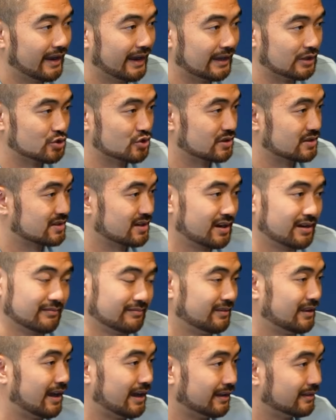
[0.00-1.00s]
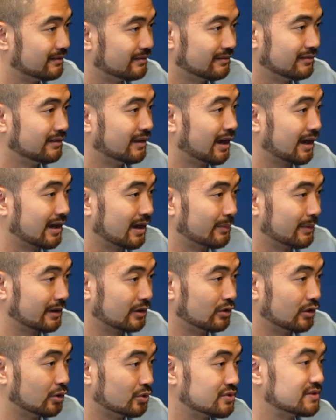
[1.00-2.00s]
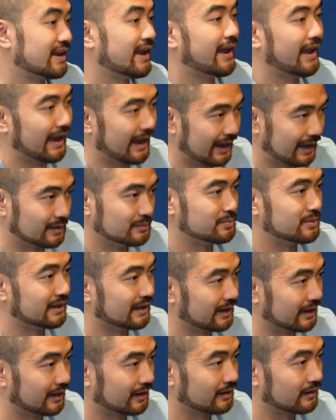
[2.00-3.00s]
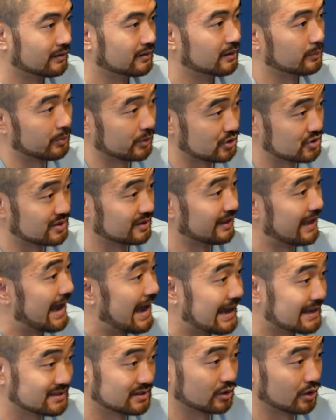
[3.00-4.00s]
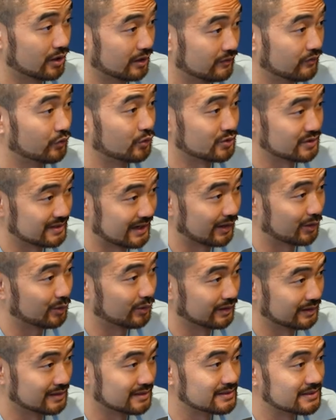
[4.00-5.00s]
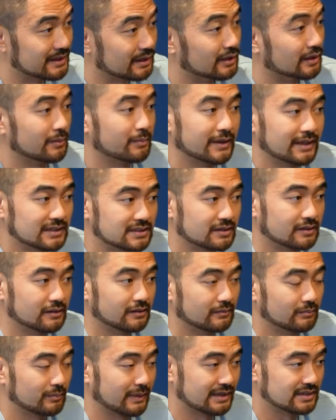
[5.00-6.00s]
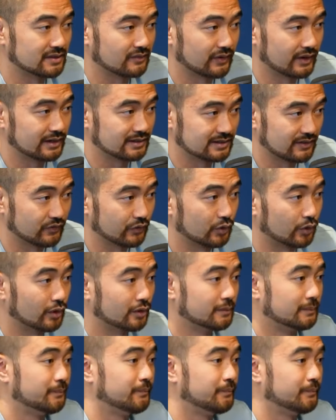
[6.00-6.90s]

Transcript: and just not coming close, and being the person that hasn't gone full cycle on the deal, it makes it very difficult.